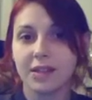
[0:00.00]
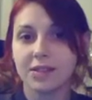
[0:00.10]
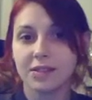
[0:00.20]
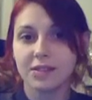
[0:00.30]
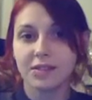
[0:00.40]

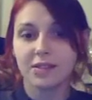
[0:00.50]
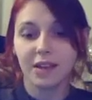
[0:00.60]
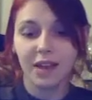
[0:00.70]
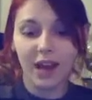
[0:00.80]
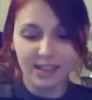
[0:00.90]
move.
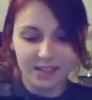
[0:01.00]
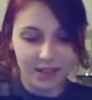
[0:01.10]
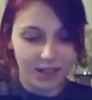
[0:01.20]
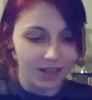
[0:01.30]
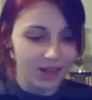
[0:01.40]
He
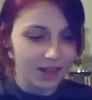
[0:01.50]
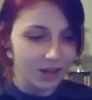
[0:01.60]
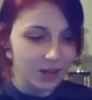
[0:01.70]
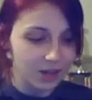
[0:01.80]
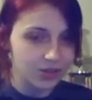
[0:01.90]
acts like
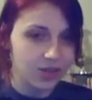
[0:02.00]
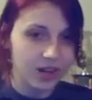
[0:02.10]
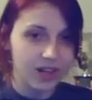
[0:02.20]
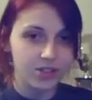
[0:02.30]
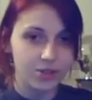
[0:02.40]
he's
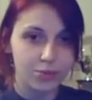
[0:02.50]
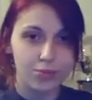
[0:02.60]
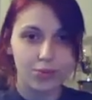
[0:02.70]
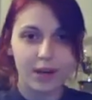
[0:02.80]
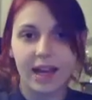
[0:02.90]
trying to
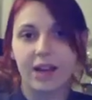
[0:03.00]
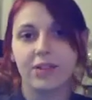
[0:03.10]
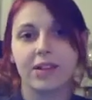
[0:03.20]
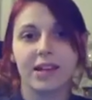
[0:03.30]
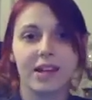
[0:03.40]
break
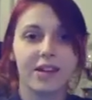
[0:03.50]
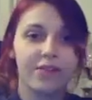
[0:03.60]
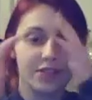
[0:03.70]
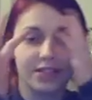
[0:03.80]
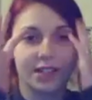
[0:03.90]
out. Like it
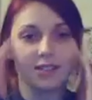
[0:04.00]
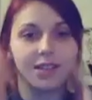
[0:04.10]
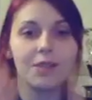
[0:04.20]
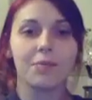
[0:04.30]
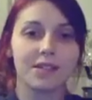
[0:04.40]
kind of feels like
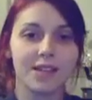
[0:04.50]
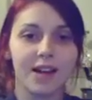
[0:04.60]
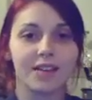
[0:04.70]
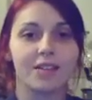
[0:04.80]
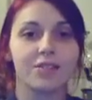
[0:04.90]
a zombie
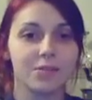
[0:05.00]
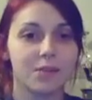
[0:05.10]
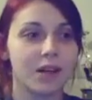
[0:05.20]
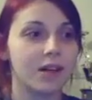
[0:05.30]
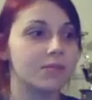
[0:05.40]
attack in there
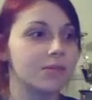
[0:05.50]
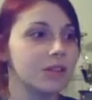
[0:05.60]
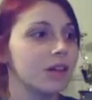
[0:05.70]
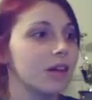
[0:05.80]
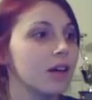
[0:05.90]
sometimes.
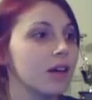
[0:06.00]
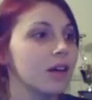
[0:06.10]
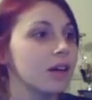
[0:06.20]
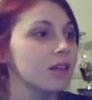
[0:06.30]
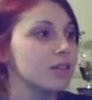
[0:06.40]

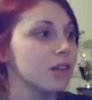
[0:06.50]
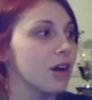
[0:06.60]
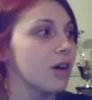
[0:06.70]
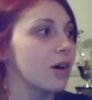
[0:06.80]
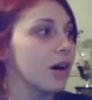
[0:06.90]

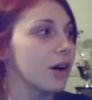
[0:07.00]
So,